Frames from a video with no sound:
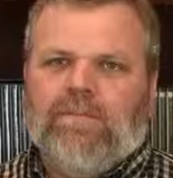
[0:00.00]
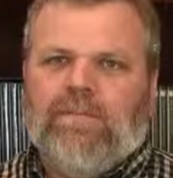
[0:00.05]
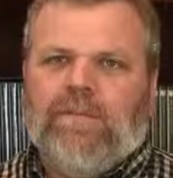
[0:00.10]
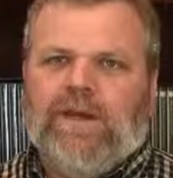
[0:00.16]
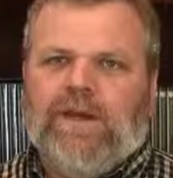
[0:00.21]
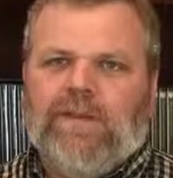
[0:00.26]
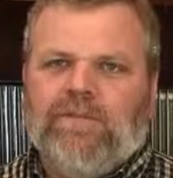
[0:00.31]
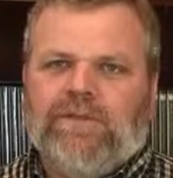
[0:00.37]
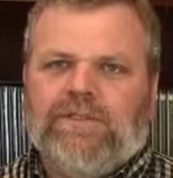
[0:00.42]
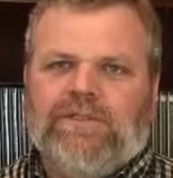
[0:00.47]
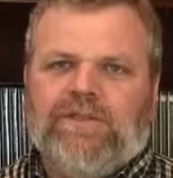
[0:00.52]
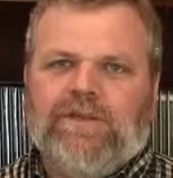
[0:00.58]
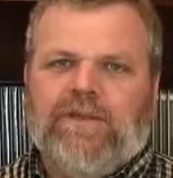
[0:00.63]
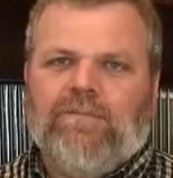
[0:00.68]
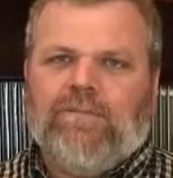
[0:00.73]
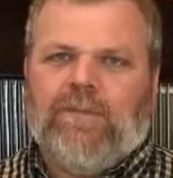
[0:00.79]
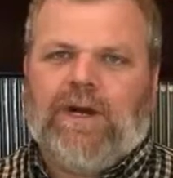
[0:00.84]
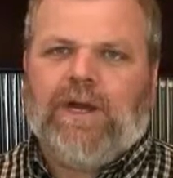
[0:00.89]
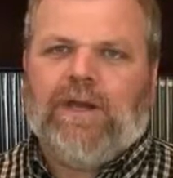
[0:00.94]
My name is
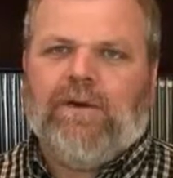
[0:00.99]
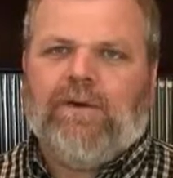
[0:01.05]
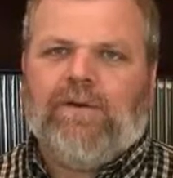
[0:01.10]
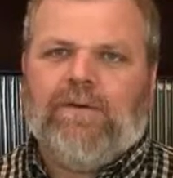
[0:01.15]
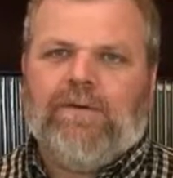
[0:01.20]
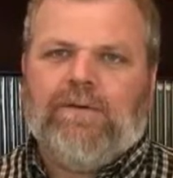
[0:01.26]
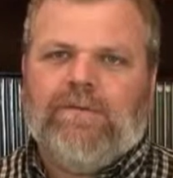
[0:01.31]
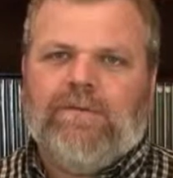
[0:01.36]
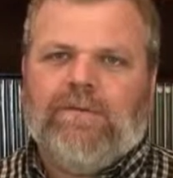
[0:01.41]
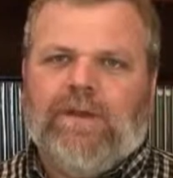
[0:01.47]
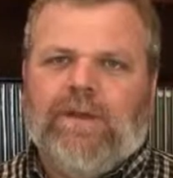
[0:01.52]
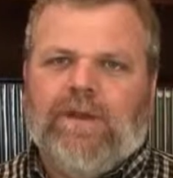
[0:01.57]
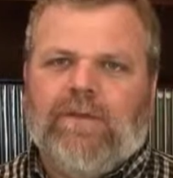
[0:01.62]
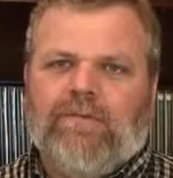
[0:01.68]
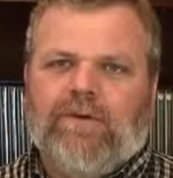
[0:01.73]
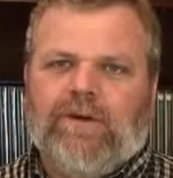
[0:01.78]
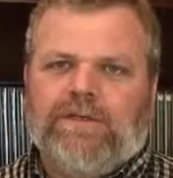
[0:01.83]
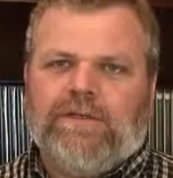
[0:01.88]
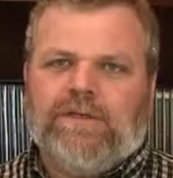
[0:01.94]
Steve Byler. I'm
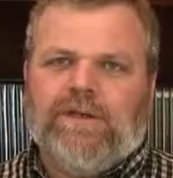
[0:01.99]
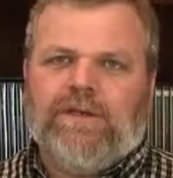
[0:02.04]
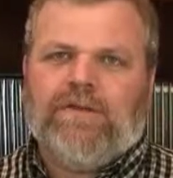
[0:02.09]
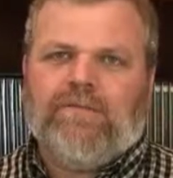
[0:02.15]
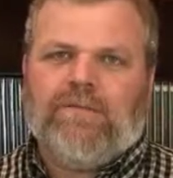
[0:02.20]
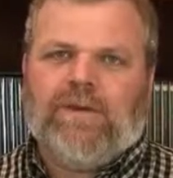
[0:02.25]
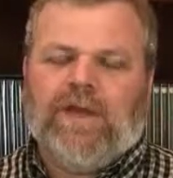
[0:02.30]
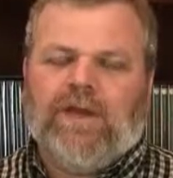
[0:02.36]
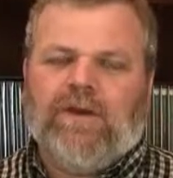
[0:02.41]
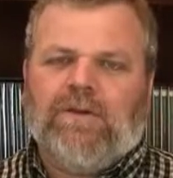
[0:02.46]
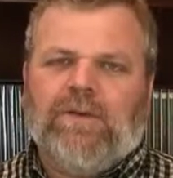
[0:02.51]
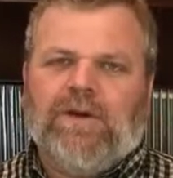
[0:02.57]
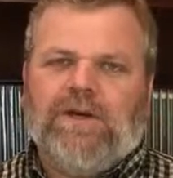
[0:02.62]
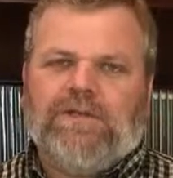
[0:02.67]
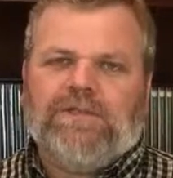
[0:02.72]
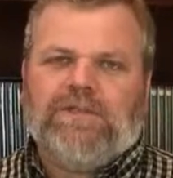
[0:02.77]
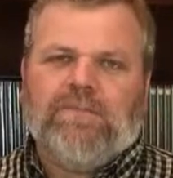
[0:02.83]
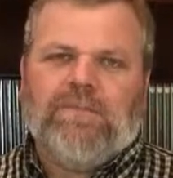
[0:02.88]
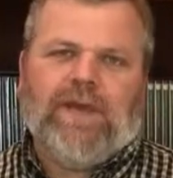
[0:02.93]
president of Byler
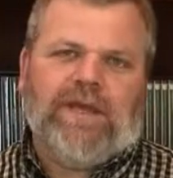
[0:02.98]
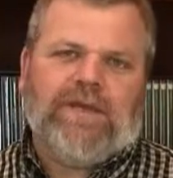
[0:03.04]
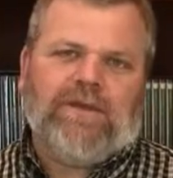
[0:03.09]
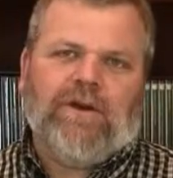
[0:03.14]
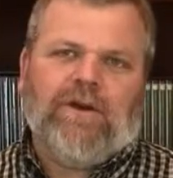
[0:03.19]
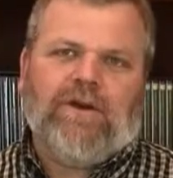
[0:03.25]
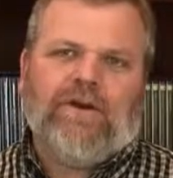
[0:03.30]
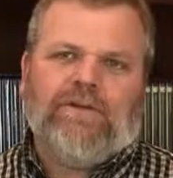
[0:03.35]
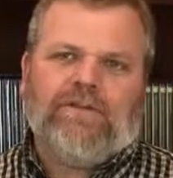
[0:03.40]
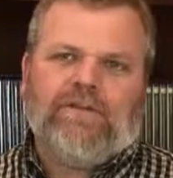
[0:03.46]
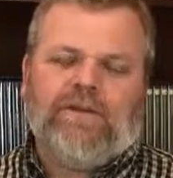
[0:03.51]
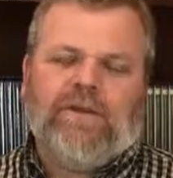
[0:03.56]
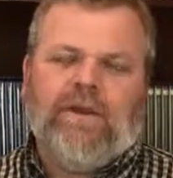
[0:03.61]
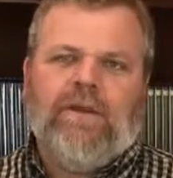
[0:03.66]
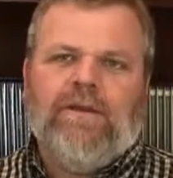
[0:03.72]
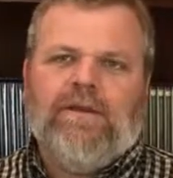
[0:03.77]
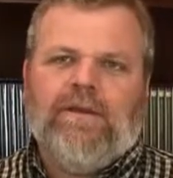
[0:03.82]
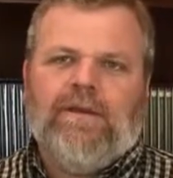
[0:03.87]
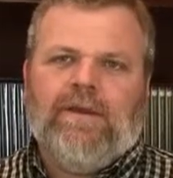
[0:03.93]
Barns and Backyards
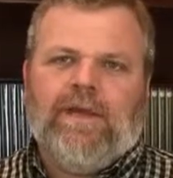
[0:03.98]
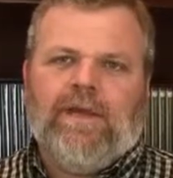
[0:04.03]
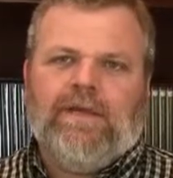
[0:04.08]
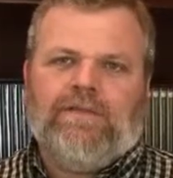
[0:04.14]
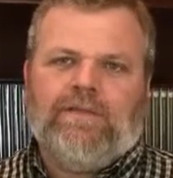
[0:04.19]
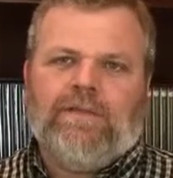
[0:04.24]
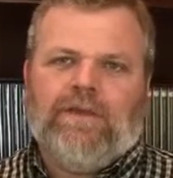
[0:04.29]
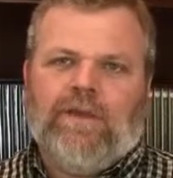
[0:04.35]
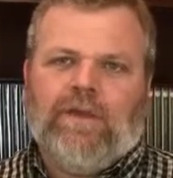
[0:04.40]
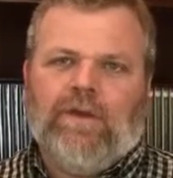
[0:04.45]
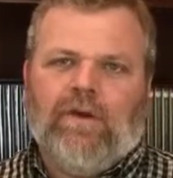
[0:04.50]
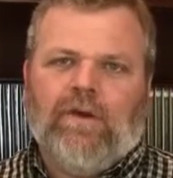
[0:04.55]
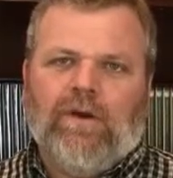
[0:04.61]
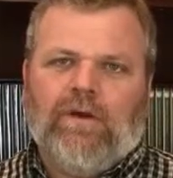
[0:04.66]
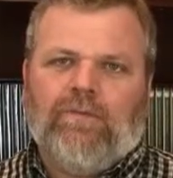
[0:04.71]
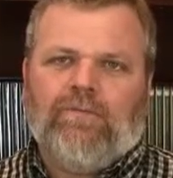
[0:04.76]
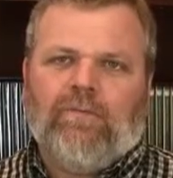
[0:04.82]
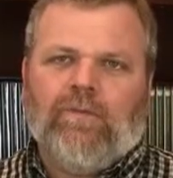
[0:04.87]
and CEO of